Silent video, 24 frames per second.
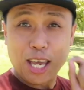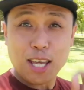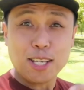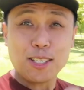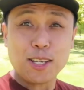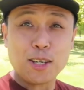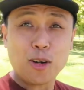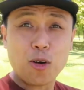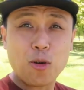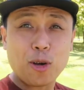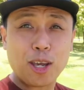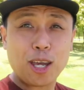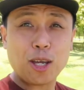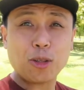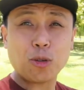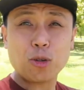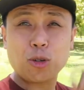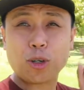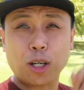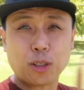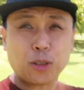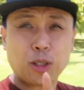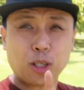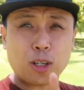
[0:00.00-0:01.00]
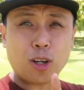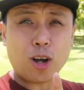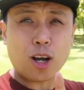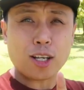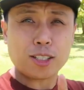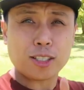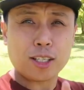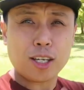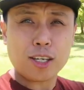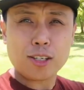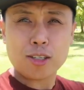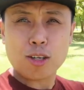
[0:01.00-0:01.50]
Is it okay to cut your
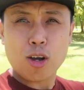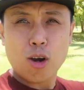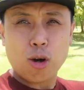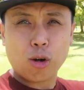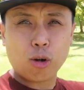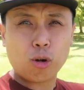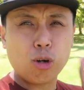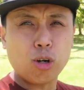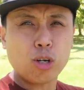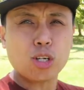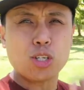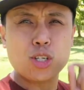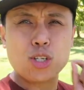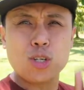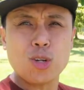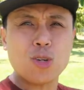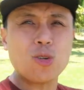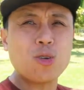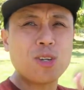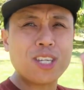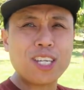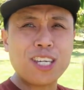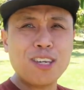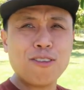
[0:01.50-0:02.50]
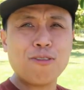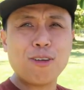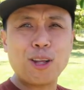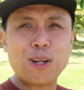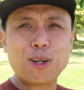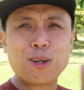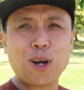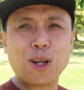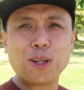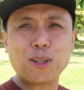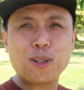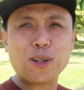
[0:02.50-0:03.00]
losses, or should you
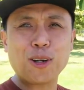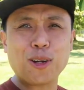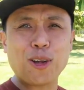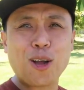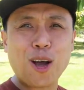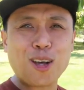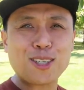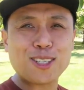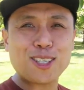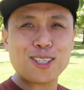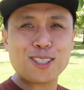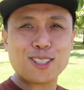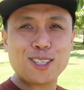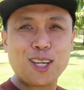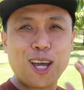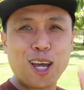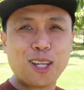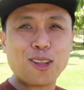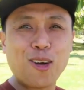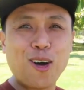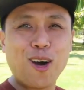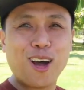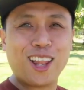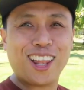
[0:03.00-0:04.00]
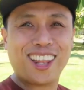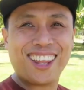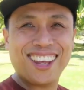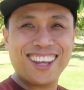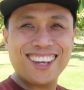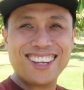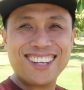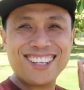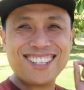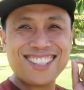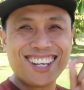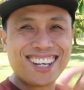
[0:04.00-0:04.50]
even cut your losses at all?
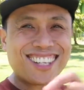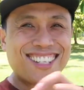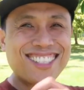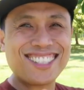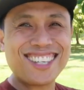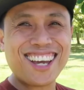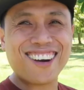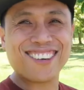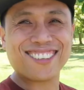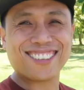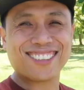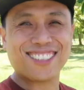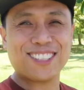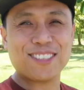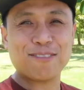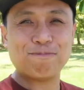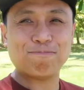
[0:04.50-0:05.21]
Check this out.